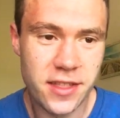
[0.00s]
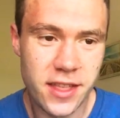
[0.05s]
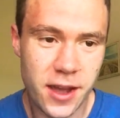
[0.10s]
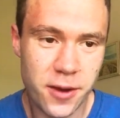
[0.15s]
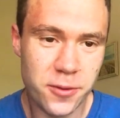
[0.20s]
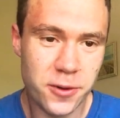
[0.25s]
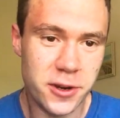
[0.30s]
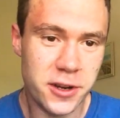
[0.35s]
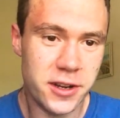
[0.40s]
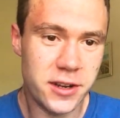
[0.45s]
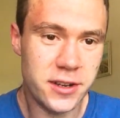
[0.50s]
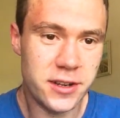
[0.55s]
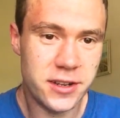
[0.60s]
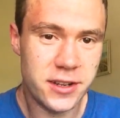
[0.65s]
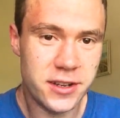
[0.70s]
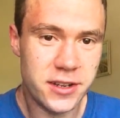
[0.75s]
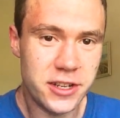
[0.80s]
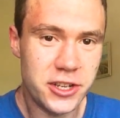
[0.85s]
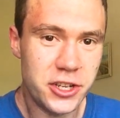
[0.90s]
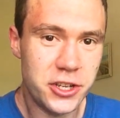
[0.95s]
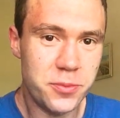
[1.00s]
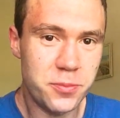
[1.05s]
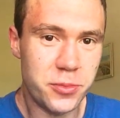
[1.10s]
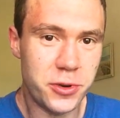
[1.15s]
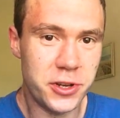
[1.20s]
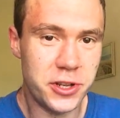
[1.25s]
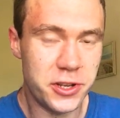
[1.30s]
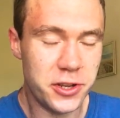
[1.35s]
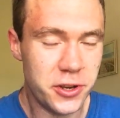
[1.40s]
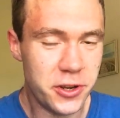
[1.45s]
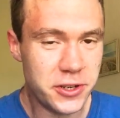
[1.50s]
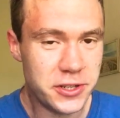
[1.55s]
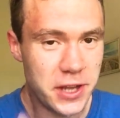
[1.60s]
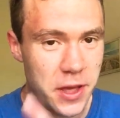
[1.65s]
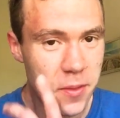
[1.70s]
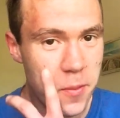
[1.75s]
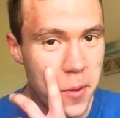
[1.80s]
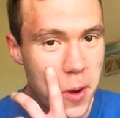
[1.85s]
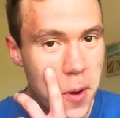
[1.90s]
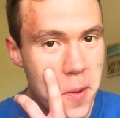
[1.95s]
They were pretty huge
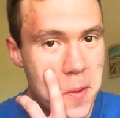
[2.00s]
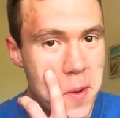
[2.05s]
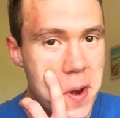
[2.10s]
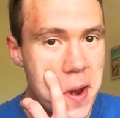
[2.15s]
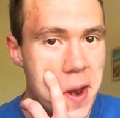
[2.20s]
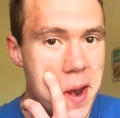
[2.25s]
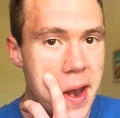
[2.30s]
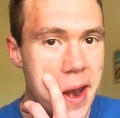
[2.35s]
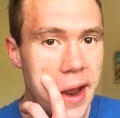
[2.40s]
at the moment.